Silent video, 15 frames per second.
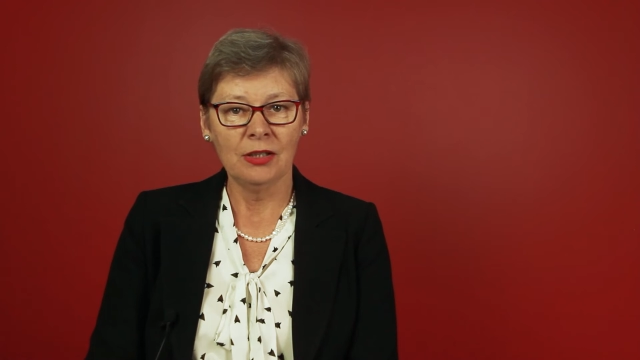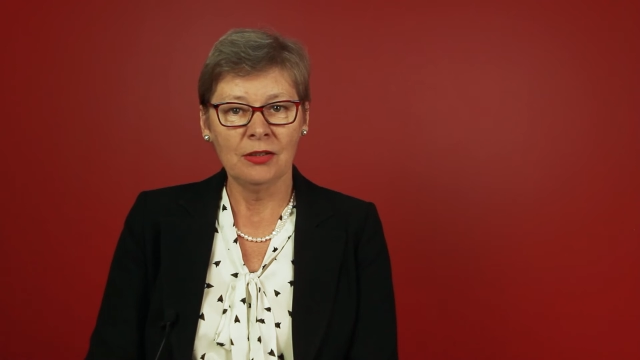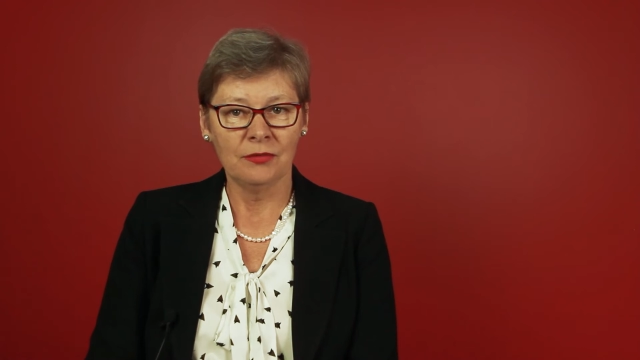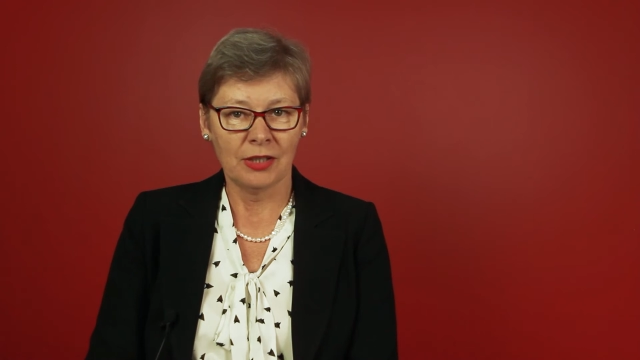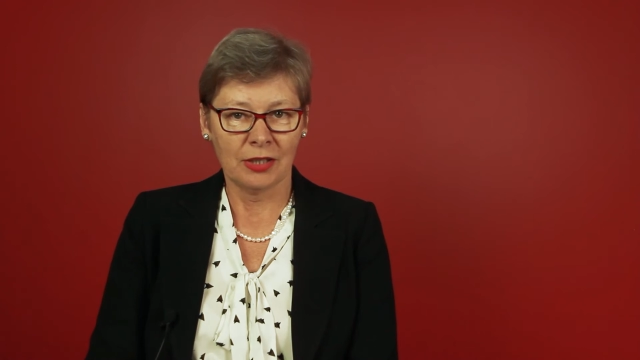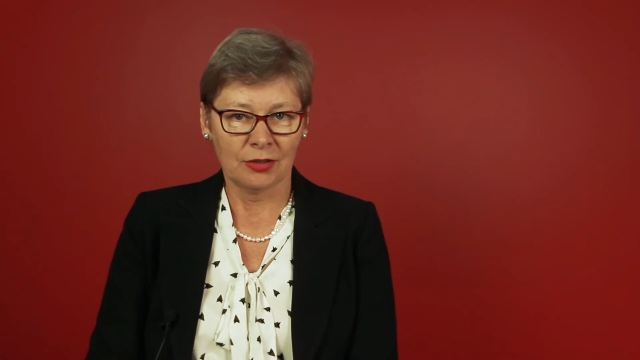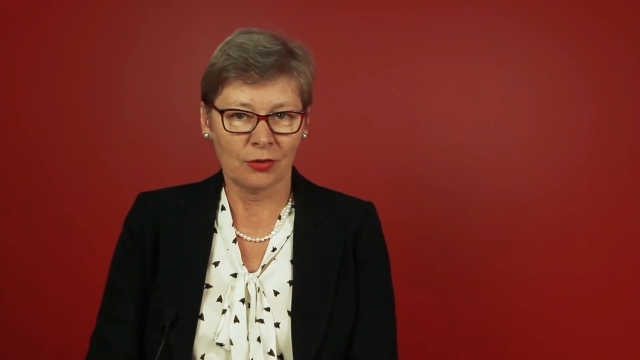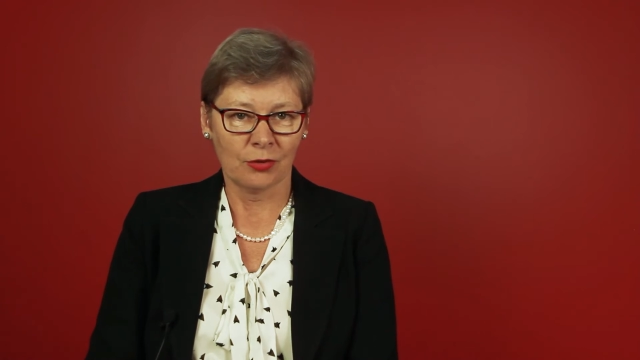
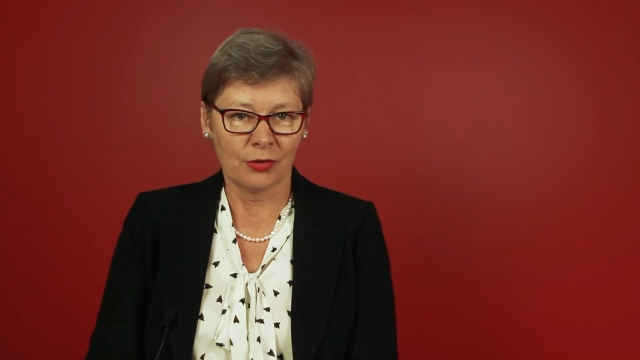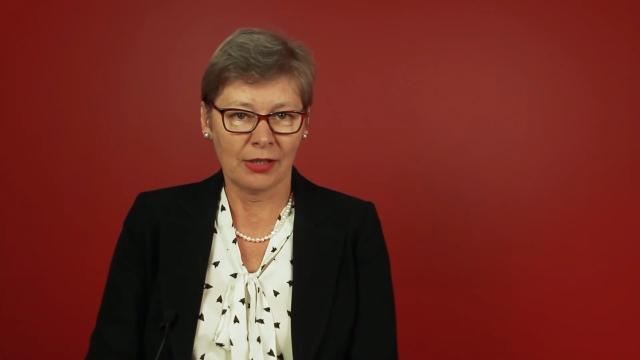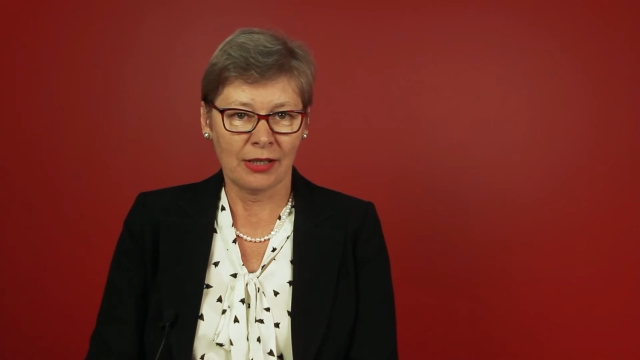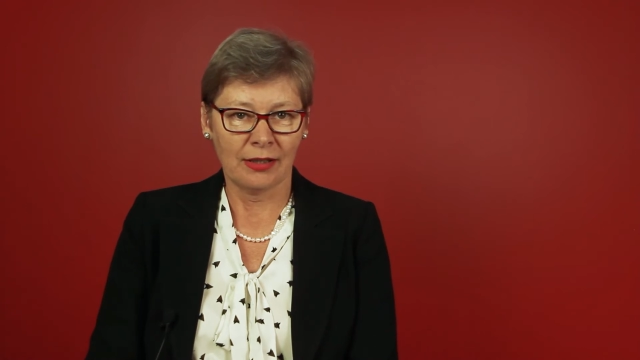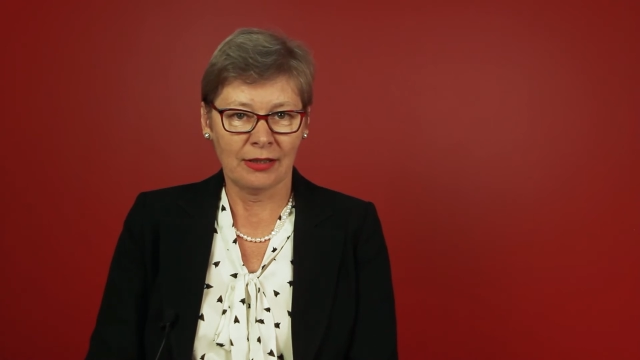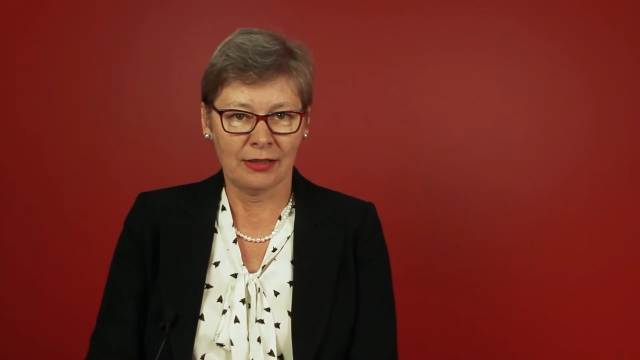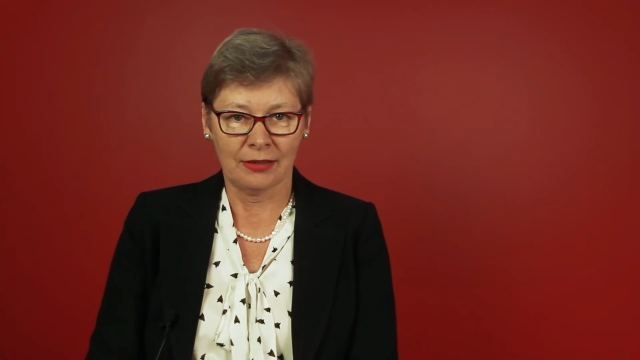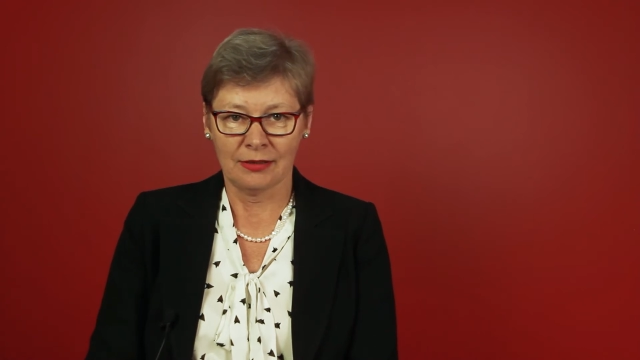in
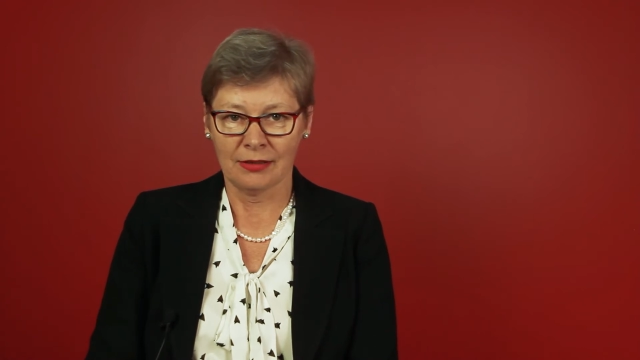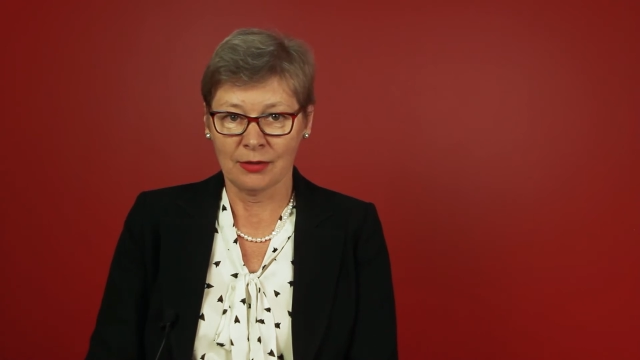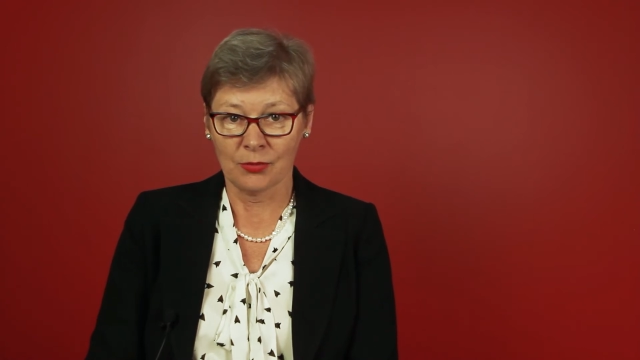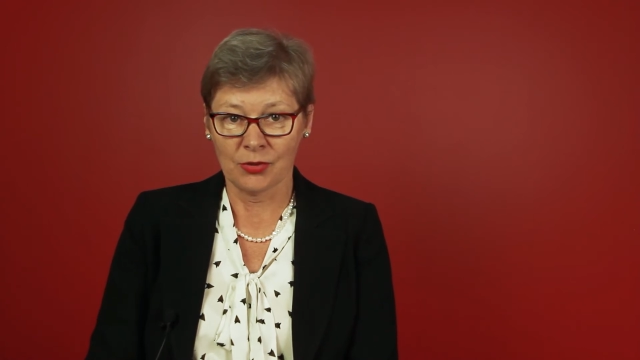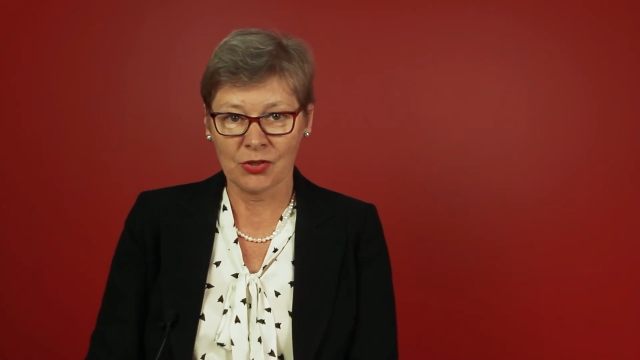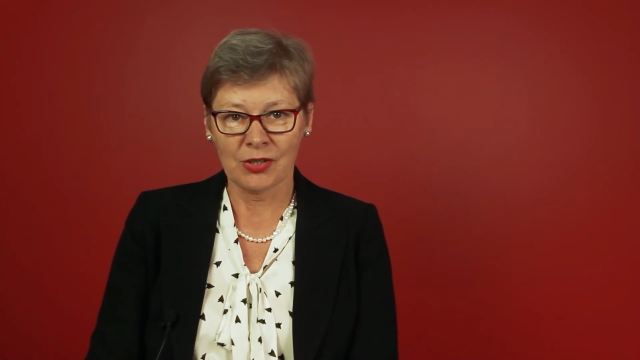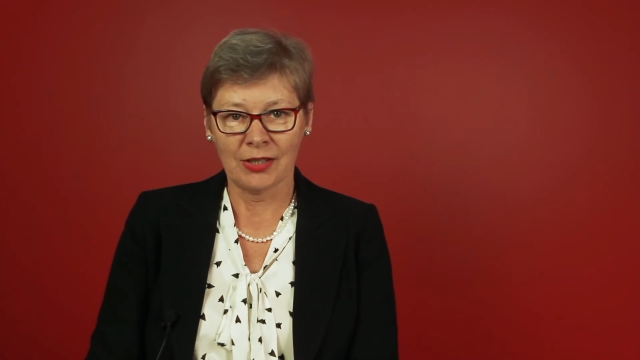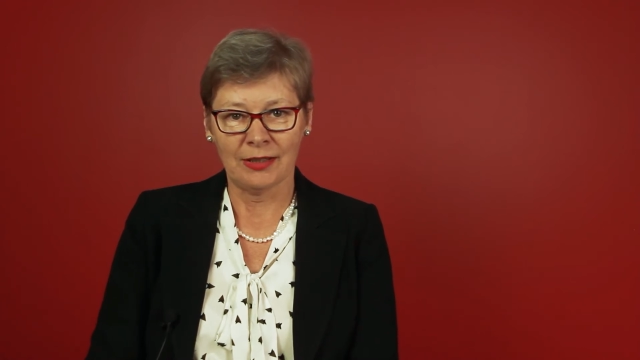Victoria and
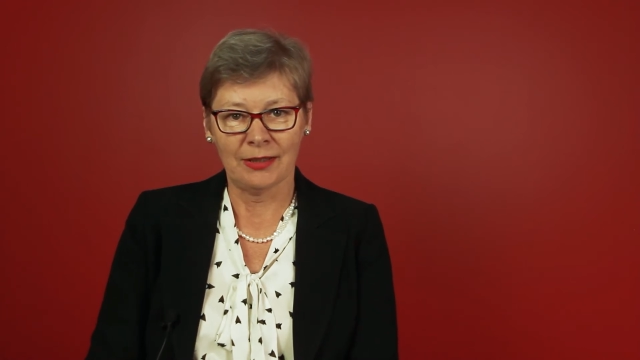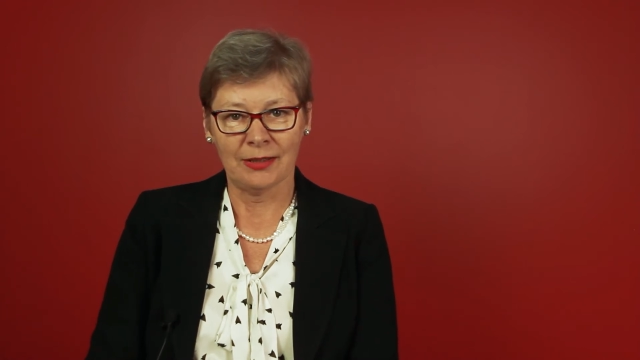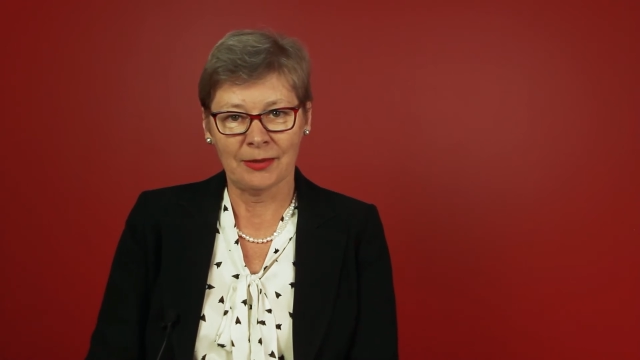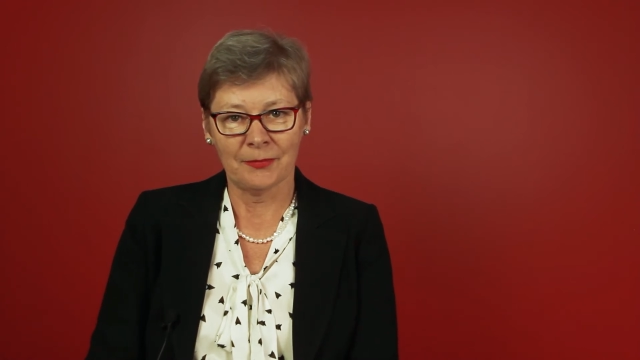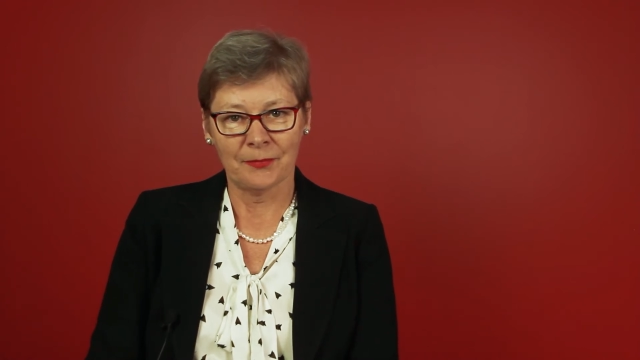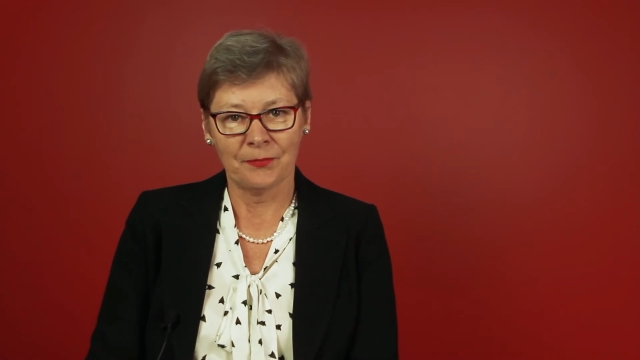Australia.